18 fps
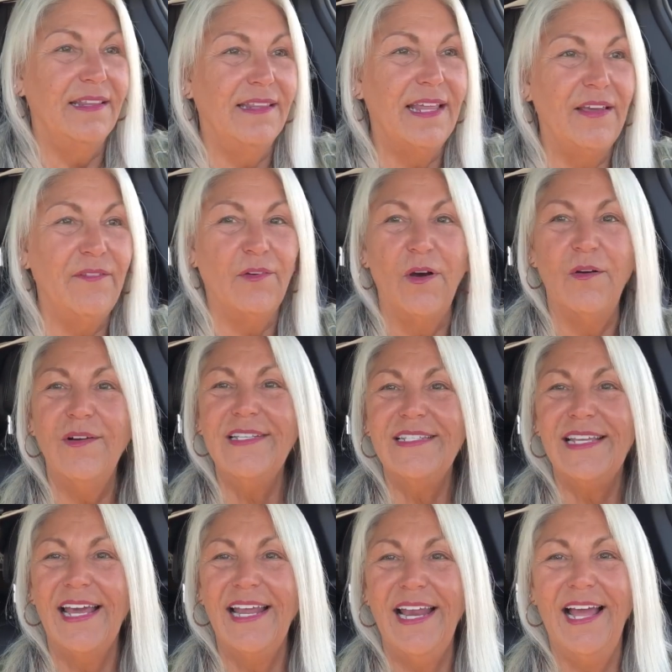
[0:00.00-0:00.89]
They've
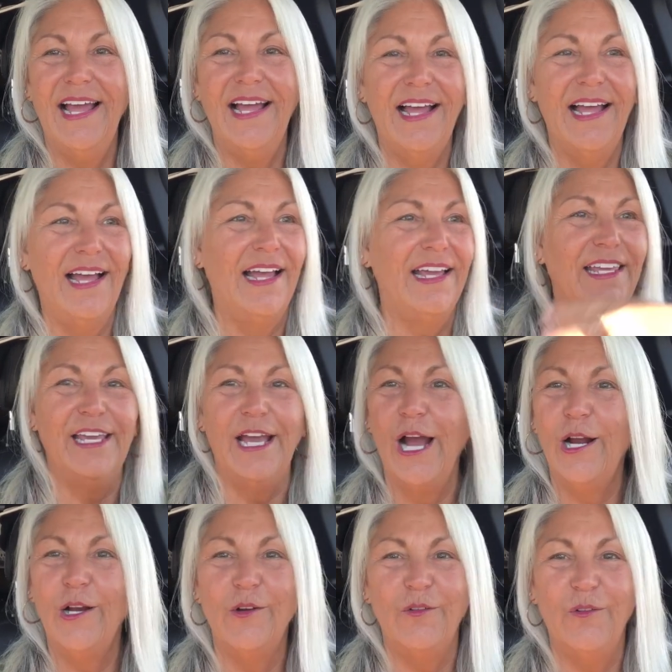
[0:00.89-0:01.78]
always got a
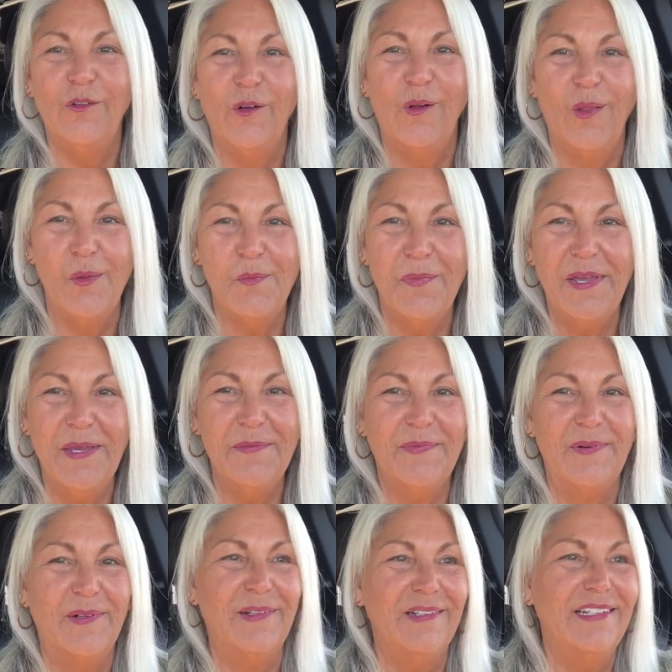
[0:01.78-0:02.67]
yard full of
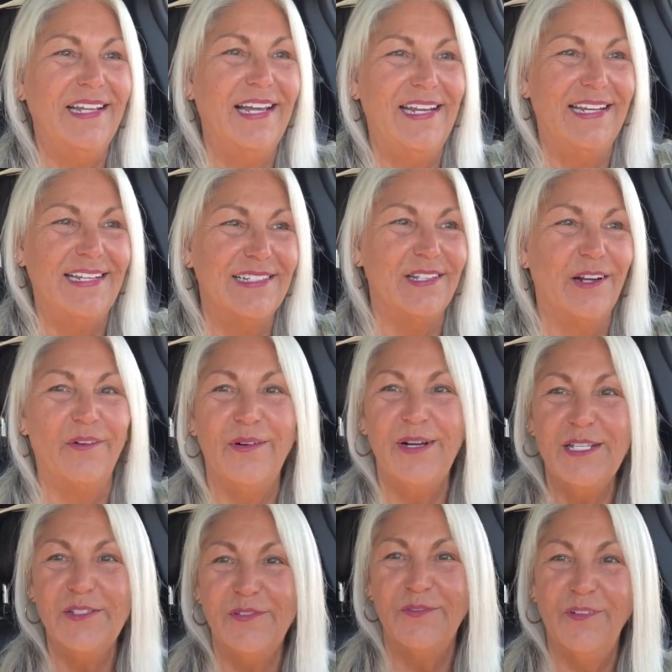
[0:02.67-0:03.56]
people, and it's
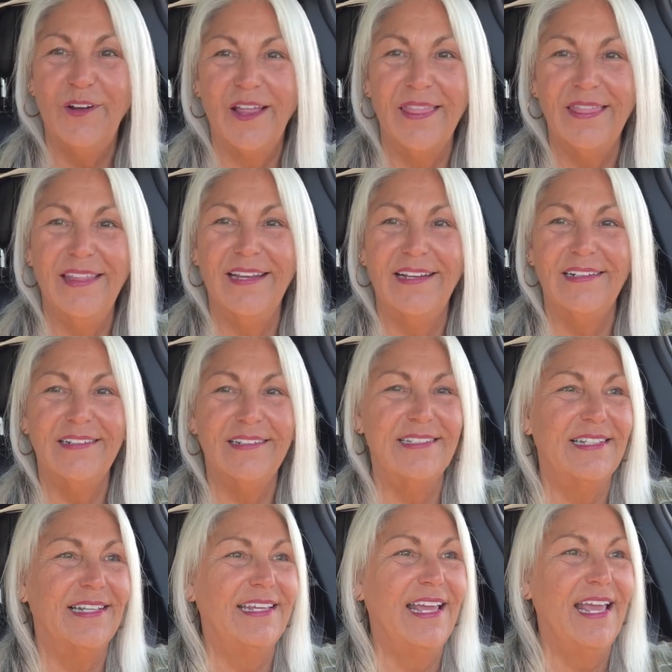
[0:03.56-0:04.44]
always fun there
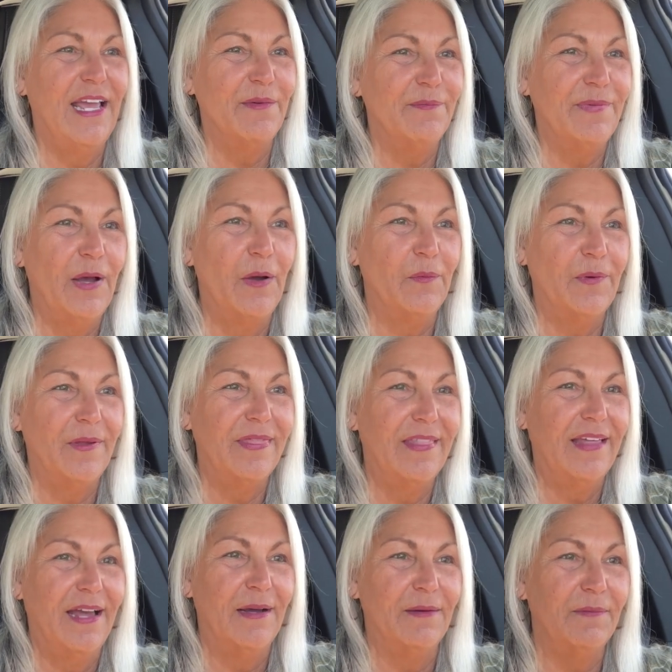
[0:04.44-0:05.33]
to camp out
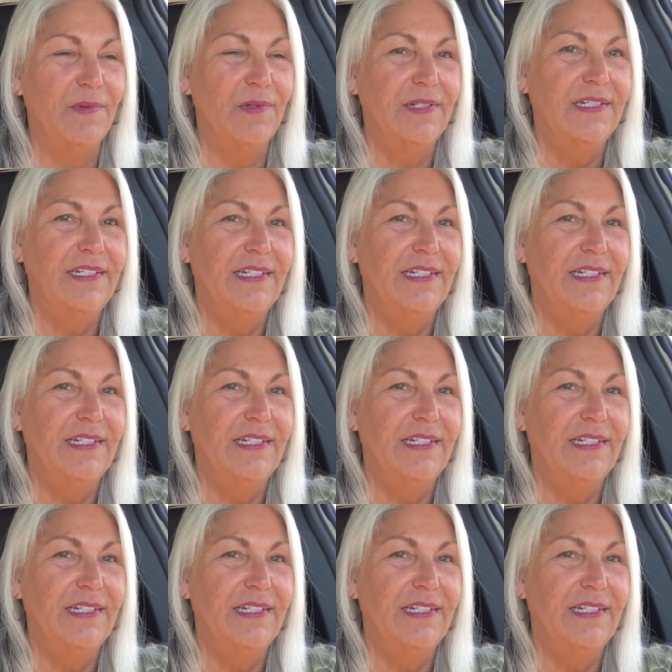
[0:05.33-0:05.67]
with them.